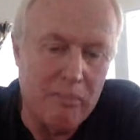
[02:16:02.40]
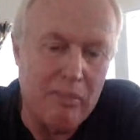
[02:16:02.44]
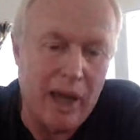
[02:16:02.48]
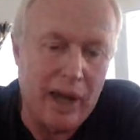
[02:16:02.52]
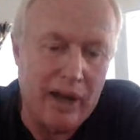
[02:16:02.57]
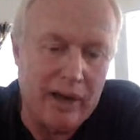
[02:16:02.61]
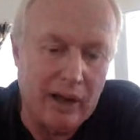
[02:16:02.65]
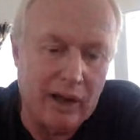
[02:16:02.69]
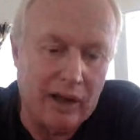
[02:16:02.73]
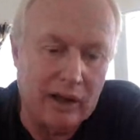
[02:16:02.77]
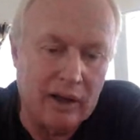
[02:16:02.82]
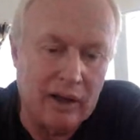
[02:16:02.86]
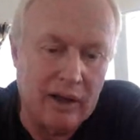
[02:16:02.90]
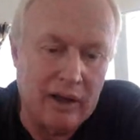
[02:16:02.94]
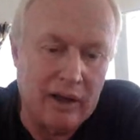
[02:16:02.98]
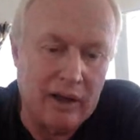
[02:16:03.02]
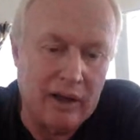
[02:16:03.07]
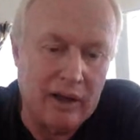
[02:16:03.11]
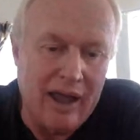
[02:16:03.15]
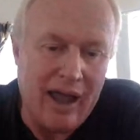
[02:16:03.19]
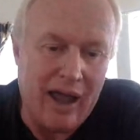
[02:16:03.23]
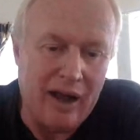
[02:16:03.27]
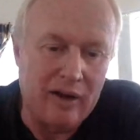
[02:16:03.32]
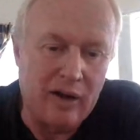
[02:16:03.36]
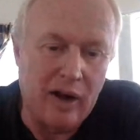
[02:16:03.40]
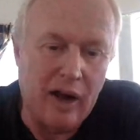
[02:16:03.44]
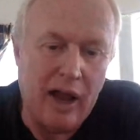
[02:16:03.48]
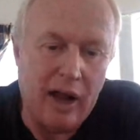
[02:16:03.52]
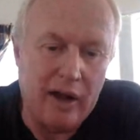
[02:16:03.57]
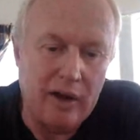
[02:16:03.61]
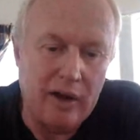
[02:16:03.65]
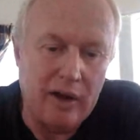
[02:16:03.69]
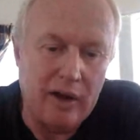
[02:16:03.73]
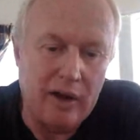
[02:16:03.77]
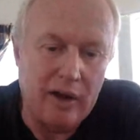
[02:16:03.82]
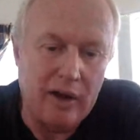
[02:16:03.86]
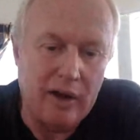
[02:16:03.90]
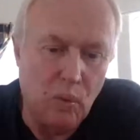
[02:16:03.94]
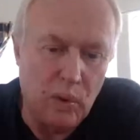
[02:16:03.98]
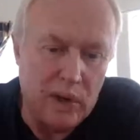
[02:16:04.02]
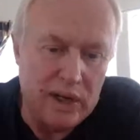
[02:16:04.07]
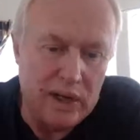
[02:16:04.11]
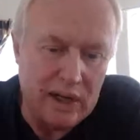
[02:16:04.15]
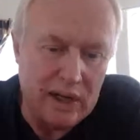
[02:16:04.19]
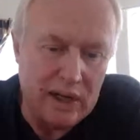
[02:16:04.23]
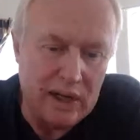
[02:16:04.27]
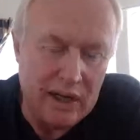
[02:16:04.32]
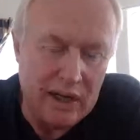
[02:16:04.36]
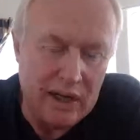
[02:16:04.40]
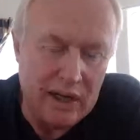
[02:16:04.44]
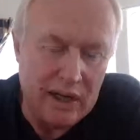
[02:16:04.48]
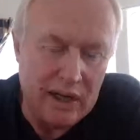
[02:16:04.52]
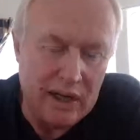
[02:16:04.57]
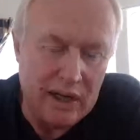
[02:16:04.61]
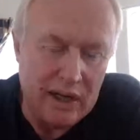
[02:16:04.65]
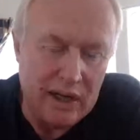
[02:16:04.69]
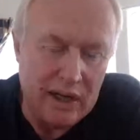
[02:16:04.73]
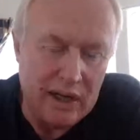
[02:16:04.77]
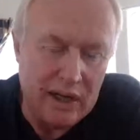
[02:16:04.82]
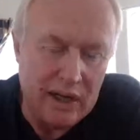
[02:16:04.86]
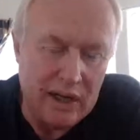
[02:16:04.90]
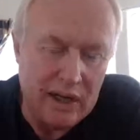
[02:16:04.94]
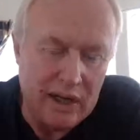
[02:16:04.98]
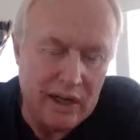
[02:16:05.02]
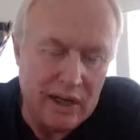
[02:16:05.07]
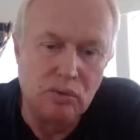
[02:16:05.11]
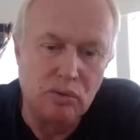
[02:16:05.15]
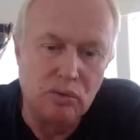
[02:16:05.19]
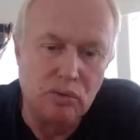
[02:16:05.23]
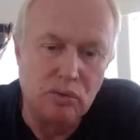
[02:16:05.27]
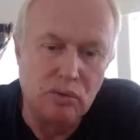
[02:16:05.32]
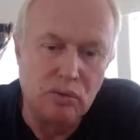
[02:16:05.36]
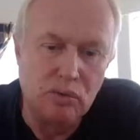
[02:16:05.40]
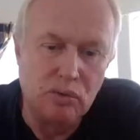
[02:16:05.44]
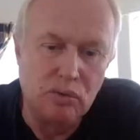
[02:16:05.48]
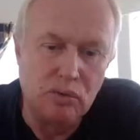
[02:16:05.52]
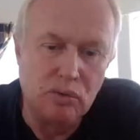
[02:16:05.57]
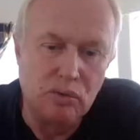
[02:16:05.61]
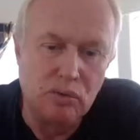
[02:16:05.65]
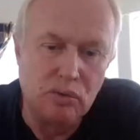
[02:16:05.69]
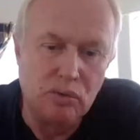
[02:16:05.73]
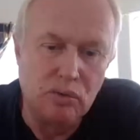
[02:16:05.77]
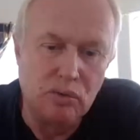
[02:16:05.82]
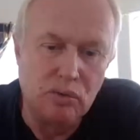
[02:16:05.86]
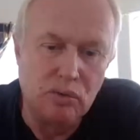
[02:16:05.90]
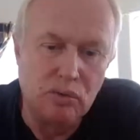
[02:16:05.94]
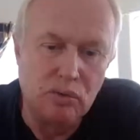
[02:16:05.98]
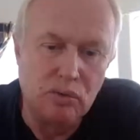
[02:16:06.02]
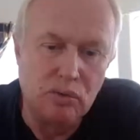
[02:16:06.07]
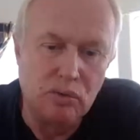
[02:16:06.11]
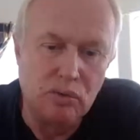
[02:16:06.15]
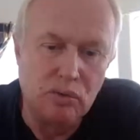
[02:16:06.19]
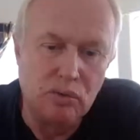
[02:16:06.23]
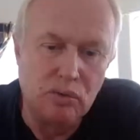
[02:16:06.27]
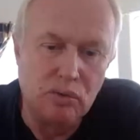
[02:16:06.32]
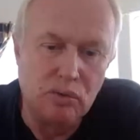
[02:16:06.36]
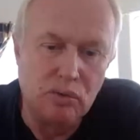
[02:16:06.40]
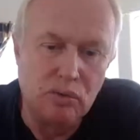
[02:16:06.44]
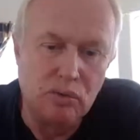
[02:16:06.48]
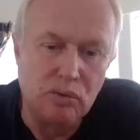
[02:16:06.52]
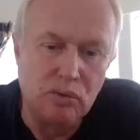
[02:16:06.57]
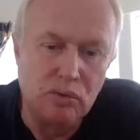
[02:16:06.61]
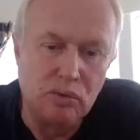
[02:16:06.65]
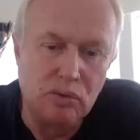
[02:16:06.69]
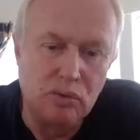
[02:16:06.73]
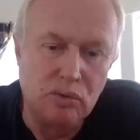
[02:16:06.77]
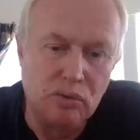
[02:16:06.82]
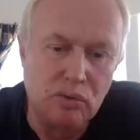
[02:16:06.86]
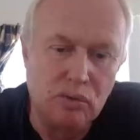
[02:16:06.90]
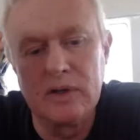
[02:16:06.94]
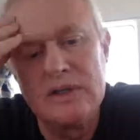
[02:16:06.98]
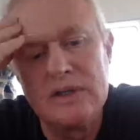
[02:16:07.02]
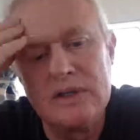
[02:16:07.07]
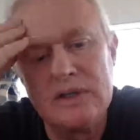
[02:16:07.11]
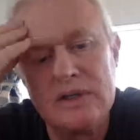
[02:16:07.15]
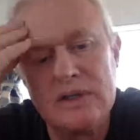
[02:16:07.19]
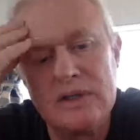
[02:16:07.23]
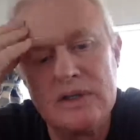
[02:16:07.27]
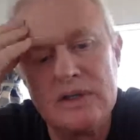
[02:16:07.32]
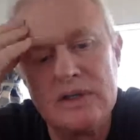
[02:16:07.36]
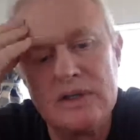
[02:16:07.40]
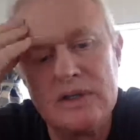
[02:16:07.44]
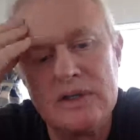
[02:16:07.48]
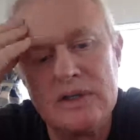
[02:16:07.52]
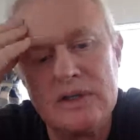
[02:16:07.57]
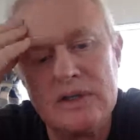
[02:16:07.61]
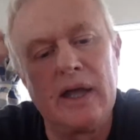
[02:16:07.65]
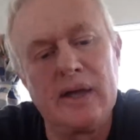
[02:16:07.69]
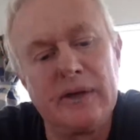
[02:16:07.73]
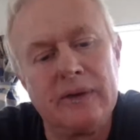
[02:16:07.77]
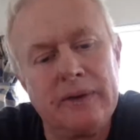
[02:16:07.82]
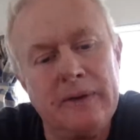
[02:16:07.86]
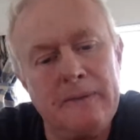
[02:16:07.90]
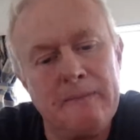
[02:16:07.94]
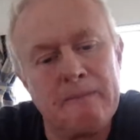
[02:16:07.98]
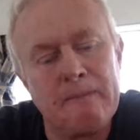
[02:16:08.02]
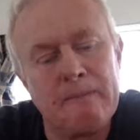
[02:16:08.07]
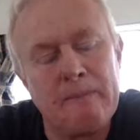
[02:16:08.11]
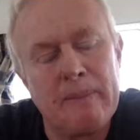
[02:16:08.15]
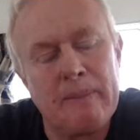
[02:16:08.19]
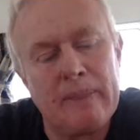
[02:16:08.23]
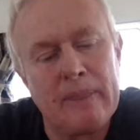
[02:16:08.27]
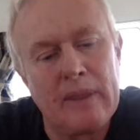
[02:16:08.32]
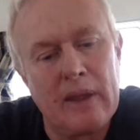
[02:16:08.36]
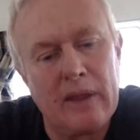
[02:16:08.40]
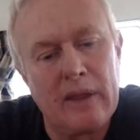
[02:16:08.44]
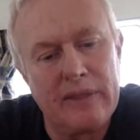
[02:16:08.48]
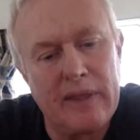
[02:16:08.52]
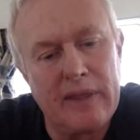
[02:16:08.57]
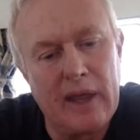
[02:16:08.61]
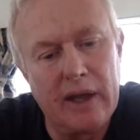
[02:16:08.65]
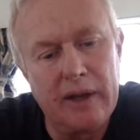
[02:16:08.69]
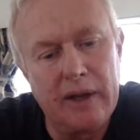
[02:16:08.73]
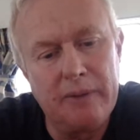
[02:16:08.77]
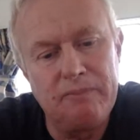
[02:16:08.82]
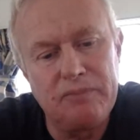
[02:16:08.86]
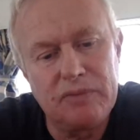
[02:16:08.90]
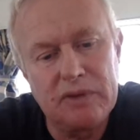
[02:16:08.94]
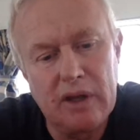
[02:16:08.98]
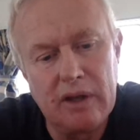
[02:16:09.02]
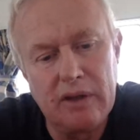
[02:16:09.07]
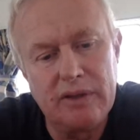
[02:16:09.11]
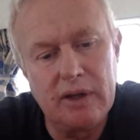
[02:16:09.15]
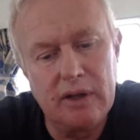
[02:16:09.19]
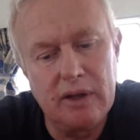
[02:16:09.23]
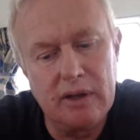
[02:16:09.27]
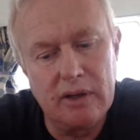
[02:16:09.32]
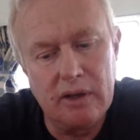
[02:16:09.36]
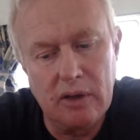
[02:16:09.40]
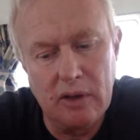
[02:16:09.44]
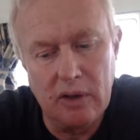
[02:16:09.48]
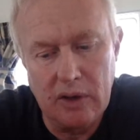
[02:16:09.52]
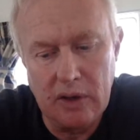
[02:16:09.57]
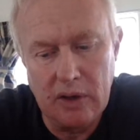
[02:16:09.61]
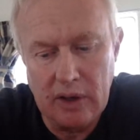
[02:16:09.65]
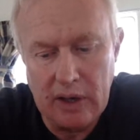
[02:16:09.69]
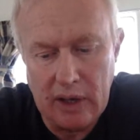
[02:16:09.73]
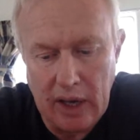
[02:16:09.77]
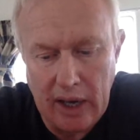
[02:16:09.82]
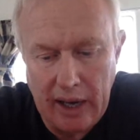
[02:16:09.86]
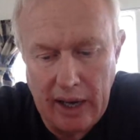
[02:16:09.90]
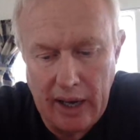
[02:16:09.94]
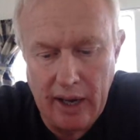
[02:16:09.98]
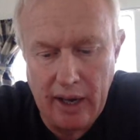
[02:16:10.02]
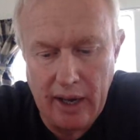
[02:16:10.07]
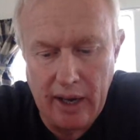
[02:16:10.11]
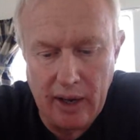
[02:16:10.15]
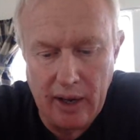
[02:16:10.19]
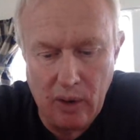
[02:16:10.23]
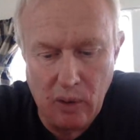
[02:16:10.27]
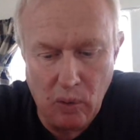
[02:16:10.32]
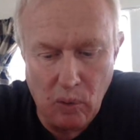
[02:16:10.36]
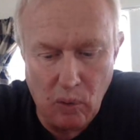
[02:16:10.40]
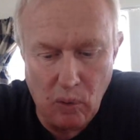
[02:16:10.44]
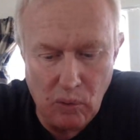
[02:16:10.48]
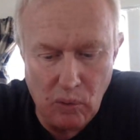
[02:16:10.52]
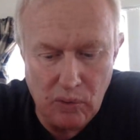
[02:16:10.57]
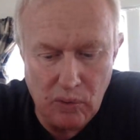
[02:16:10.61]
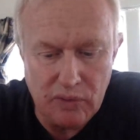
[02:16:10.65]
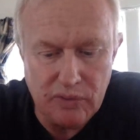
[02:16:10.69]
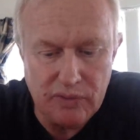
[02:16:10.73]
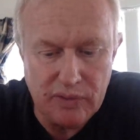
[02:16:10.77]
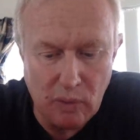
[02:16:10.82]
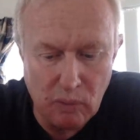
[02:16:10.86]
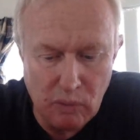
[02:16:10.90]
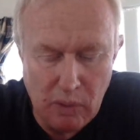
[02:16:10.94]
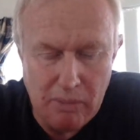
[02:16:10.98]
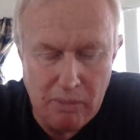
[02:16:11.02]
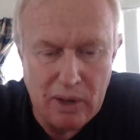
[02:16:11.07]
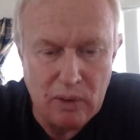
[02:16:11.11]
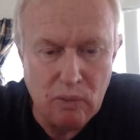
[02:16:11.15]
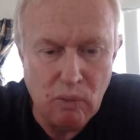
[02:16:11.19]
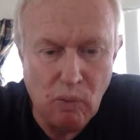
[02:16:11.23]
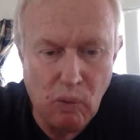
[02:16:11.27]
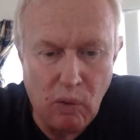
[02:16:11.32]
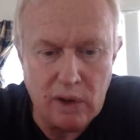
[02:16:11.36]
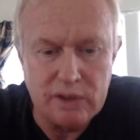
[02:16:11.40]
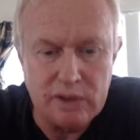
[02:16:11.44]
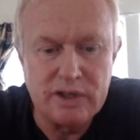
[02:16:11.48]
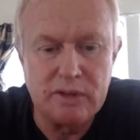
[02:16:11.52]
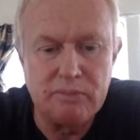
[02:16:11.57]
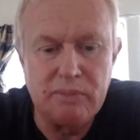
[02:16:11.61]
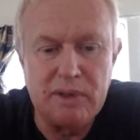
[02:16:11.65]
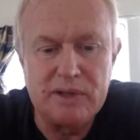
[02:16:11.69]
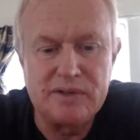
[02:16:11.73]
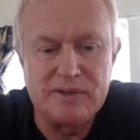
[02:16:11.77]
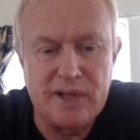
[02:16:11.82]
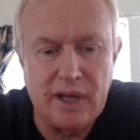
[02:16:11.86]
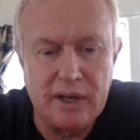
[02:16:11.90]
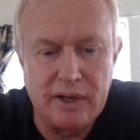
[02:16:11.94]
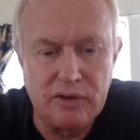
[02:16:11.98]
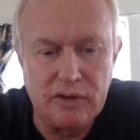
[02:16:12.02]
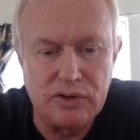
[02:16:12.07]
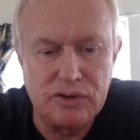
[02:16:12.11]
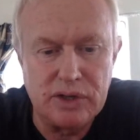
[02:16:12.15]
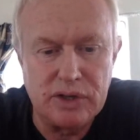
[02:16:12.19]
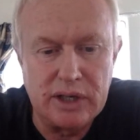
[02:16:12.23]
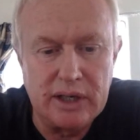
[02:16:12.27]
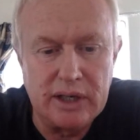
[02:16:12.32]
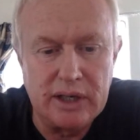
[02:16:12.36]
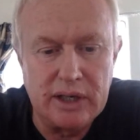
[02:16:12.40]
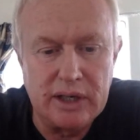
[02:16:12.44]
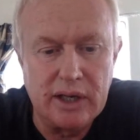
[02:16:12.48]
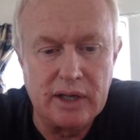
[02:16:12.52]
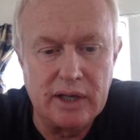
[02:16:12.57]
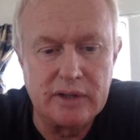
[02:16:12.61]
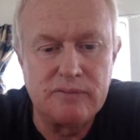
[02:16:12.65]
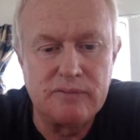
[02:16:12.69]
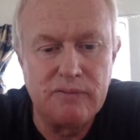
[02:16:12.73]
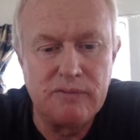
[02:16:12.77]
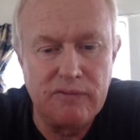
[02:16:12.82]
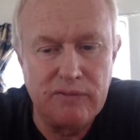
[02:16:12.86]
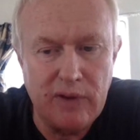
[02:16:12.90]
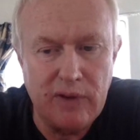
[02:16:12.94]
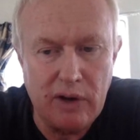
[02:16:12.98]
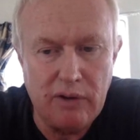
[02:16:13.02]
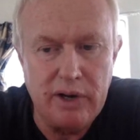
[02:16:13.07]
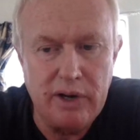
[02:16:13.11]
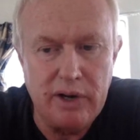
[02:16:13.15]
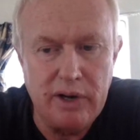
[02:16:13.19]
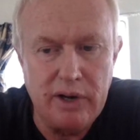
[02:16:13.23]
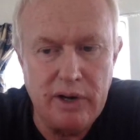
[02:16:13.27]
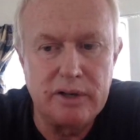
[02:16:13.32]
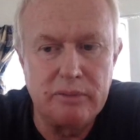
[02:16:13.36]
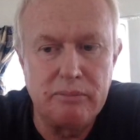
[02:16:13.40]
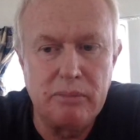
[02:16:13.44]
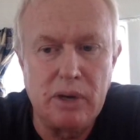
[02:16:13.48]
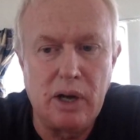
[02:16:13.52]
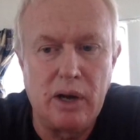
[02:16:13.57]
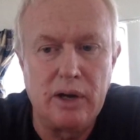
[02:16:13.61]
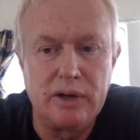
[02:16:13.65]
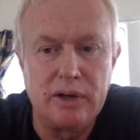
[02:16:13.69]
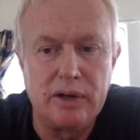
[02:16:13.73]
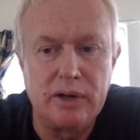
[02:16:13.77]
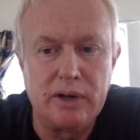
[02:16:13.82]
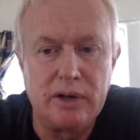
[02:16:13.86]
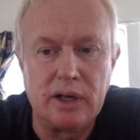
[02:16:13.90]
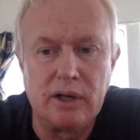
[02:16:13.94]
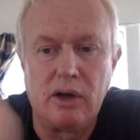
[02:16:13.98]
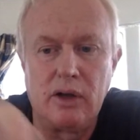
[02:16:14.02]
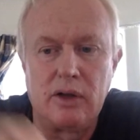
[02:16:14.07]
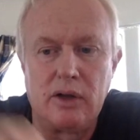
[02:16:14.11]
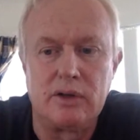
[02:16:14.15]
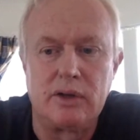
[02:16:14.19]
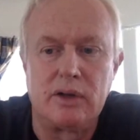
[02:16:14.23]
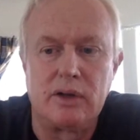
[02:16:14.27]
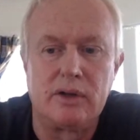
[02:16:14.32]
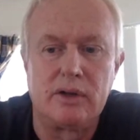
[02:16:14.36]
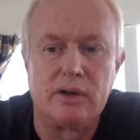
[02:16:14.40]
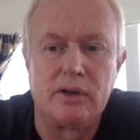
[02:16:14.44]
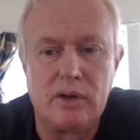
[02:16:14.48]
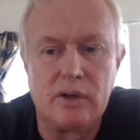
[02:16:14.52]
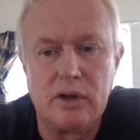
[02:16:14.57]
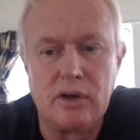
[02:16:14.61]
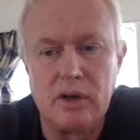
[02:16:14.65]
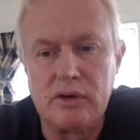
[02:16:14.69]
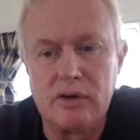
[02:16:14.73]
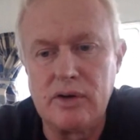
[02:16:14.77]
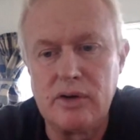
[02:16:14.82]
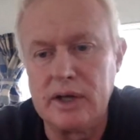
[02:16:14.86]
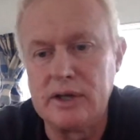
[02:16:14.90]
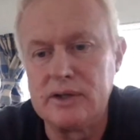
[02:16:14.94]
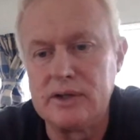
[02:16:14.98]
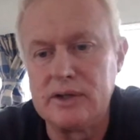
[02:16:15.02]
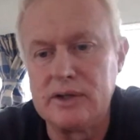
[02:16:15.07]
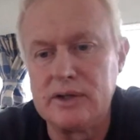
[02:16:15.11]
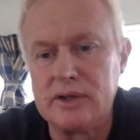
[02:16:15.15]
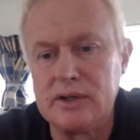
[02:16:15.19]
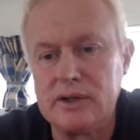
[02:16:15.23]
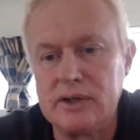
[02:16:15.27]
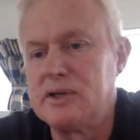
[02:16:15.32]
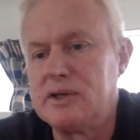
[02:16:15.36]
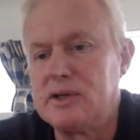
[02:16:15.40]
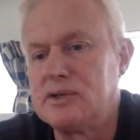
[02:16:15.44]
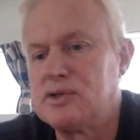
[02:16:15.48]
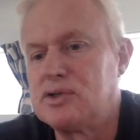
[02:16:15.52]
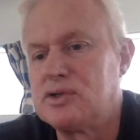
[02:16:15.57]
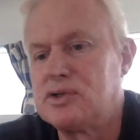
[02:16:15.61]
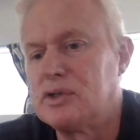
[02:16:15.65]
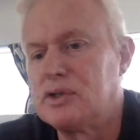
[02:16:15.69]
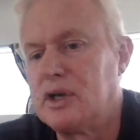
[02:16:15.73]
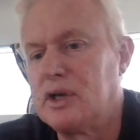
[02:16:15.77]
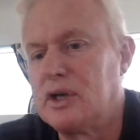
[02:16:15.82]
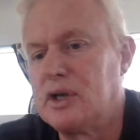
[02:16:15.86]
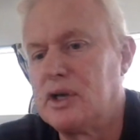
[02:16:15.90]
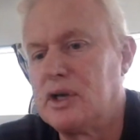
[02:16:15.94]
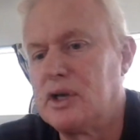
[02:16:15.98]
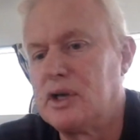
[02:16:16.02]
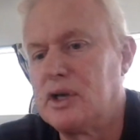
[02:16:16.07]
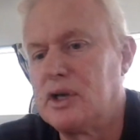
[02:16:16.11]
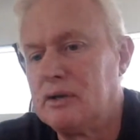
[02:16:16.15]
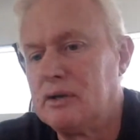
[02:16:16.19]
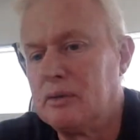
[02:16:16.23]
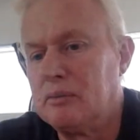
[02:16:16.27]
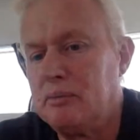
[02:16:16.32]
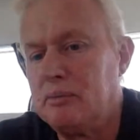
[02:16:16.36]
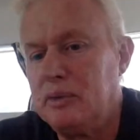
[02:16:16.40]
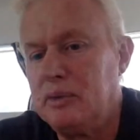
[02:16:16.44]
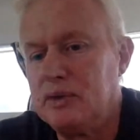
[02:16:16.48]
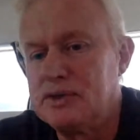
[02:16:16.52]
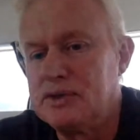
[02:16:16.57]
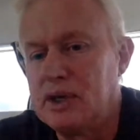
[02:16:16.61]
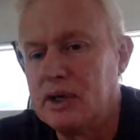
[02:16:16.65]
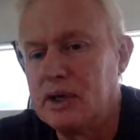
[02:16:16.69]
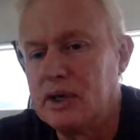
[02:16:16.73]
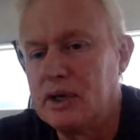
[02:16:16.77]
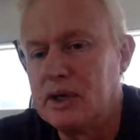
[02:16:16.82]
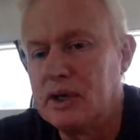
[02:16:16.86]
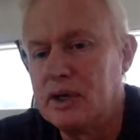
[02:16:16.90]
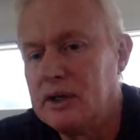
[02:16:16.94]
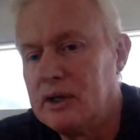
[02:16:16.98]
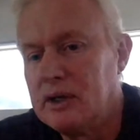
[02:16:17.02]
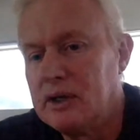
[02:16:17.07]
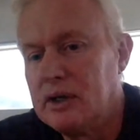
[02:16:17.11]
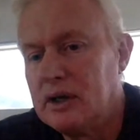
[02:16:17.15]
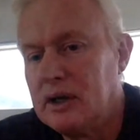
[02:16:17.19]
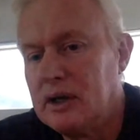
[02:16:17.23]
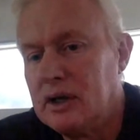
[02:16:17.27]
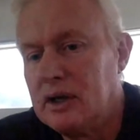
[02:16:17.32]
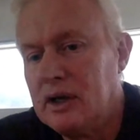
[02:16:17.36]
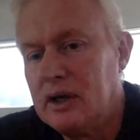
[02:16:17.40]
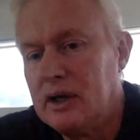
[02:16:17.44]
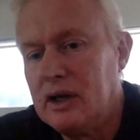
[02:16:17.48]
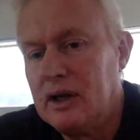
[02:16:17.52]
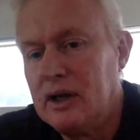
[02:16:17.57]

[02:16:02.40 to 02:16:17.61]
we're nomadic. And we need to move on. The women hate moving on. You can see it today. The women want to be sedentary. It's very demanding on... Greg, do you mind just muting?